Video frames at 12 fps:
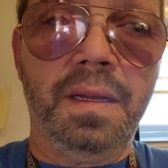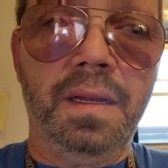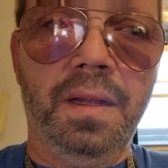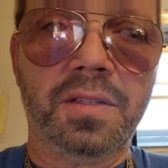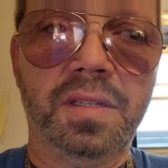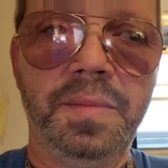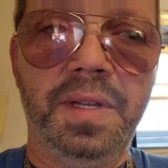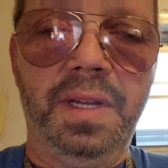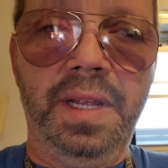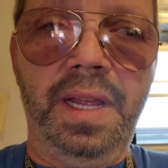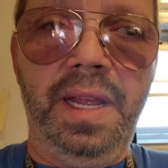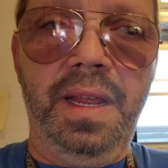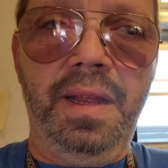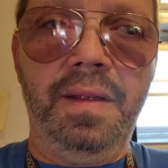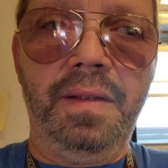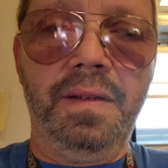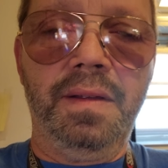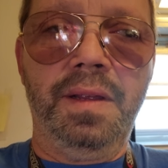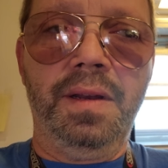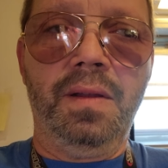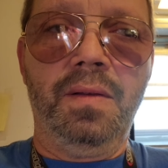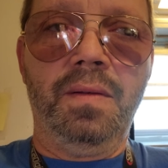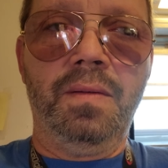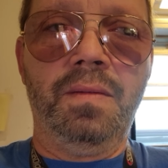ultimately, you
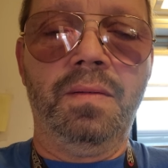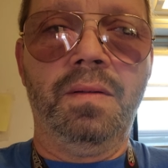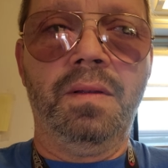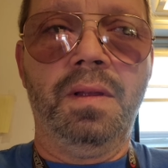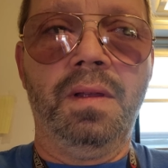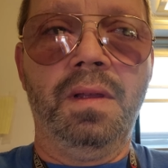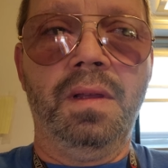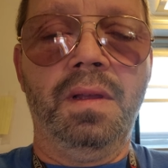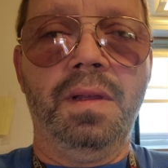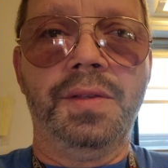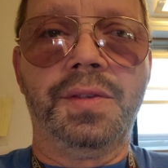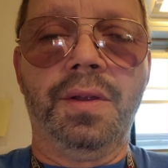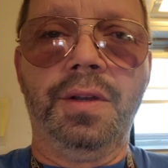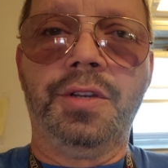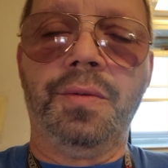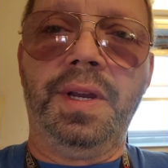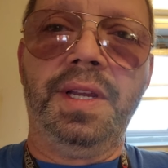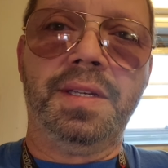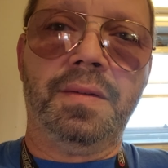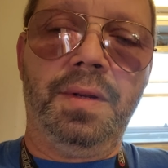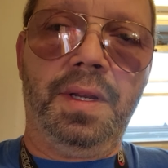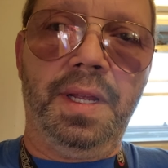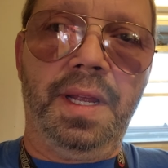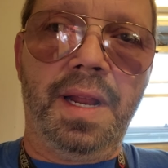know, surgery isn't
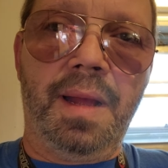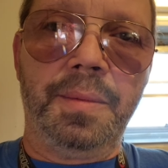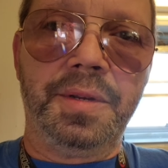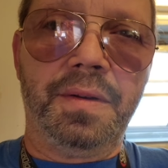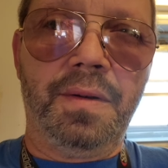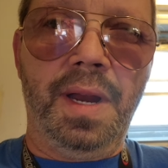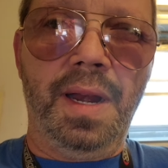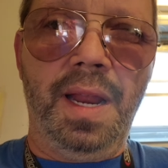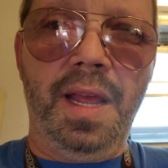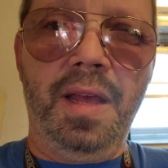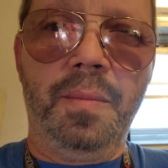really an option right now